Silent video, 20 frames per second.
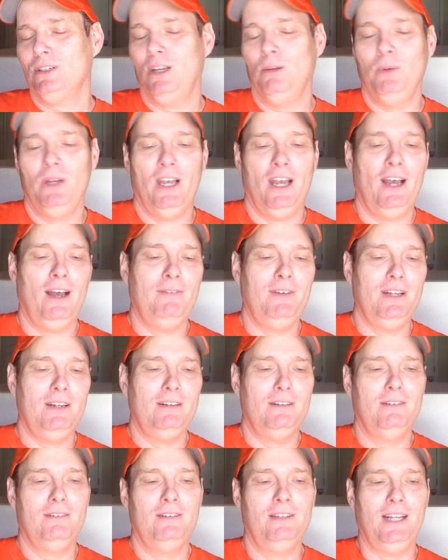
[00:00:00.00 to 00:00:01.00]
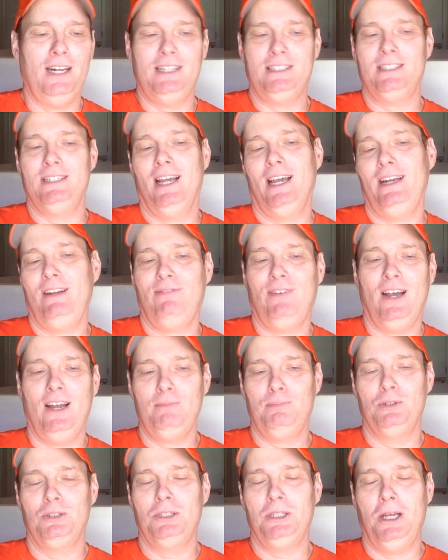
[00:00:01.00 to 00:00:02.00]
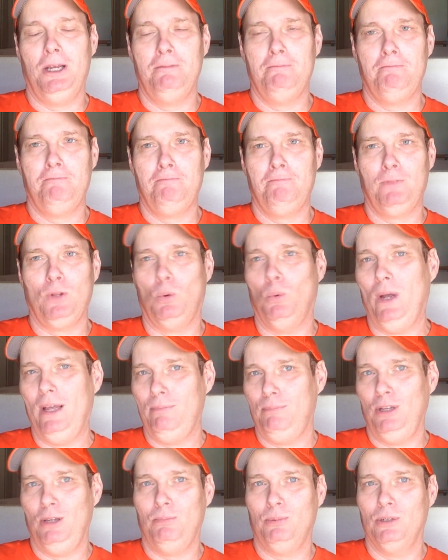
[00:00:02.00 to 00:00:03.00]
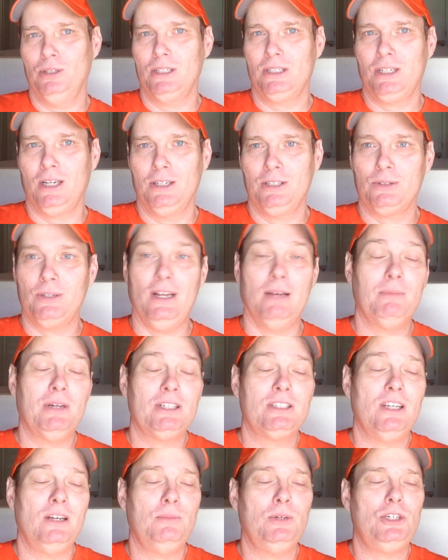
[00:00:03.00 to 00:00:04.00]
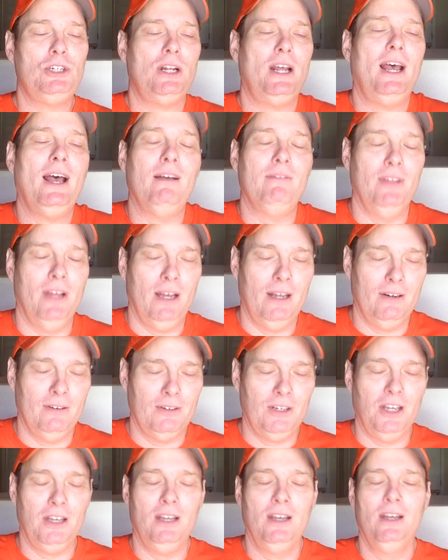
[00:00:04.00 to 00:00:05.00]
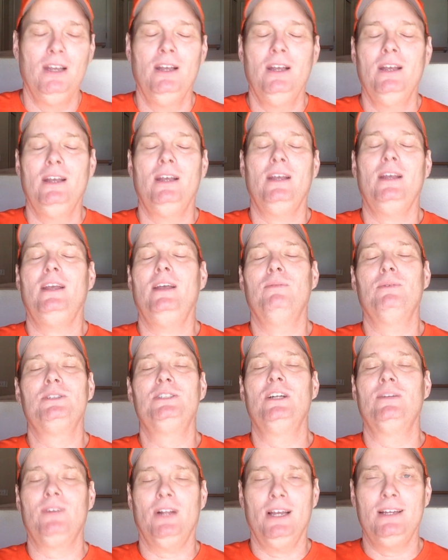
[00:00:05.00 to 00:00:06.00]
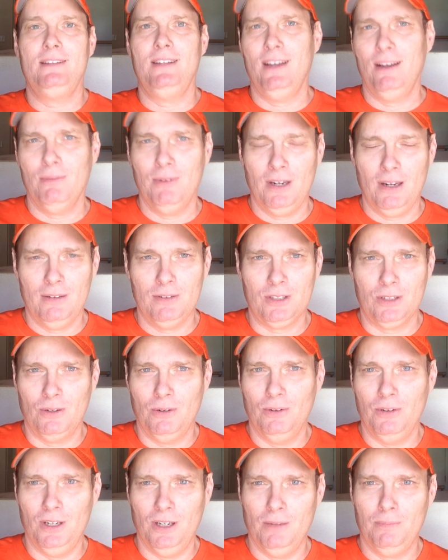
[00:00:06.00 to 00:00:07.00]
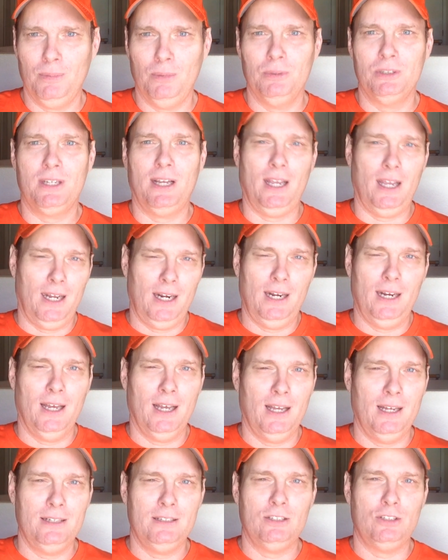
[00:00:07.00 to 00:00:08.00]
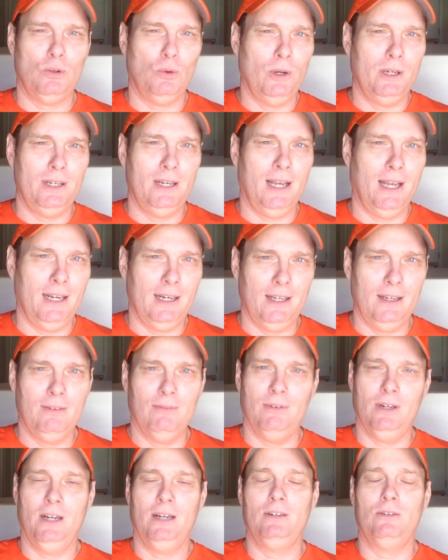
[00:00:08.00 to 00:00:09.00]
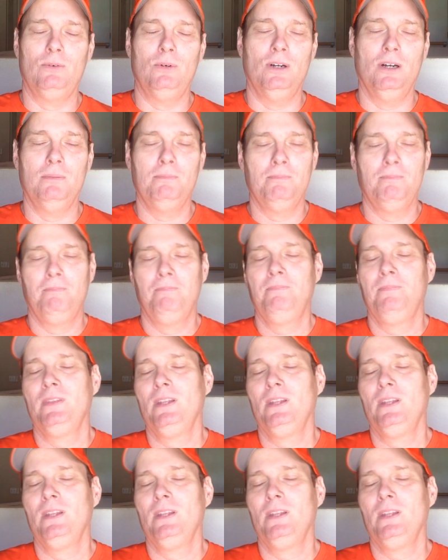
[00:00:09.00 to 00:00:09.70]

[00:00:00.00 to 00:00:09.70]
Can we have it that it's 95% white people in this country? I'm not saying we should have that, okay? It was never like that when I was growing up. It was like 89 to 90 when I grew up.